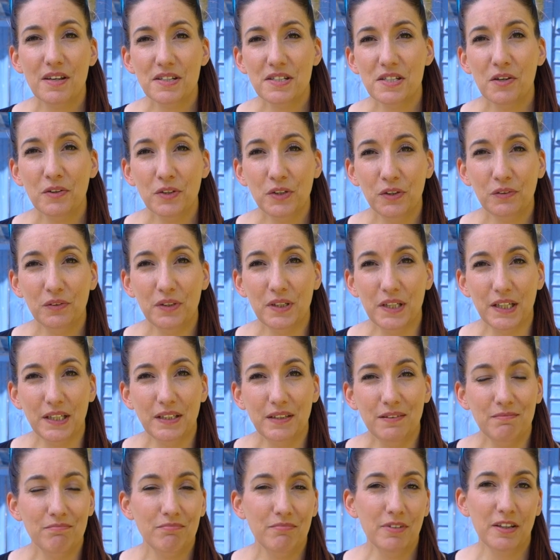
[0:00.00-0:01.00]
that's all you'll
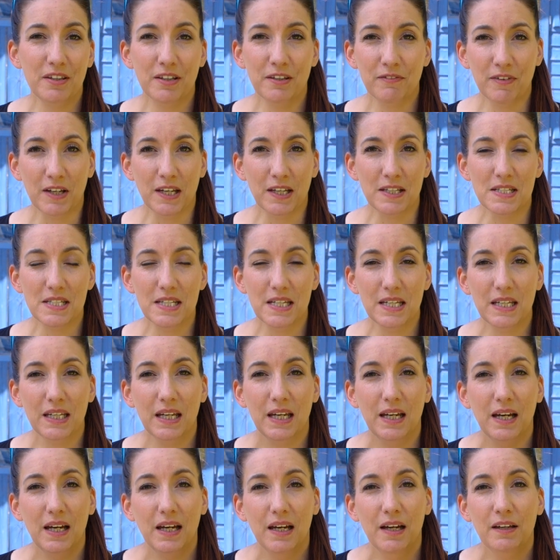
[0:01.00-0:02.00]
need, nothing fancy.
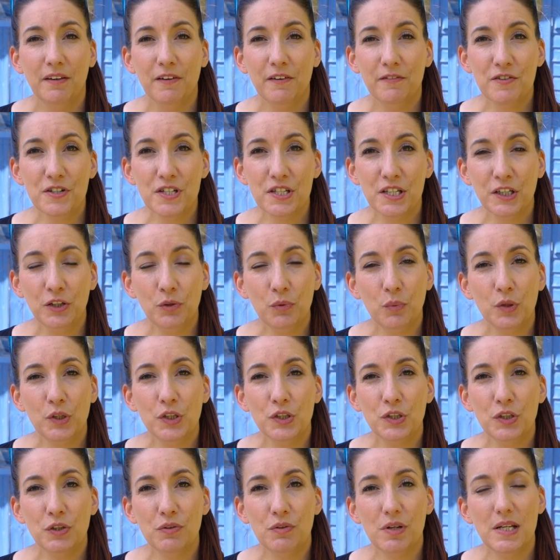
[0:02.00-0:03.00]
The first thing you
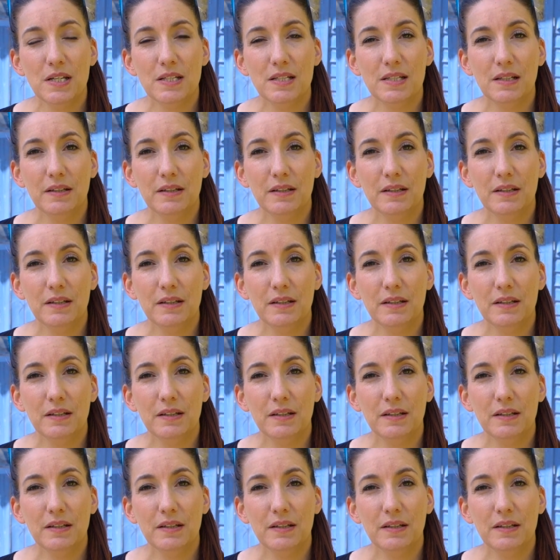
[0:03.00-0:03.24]
want to do is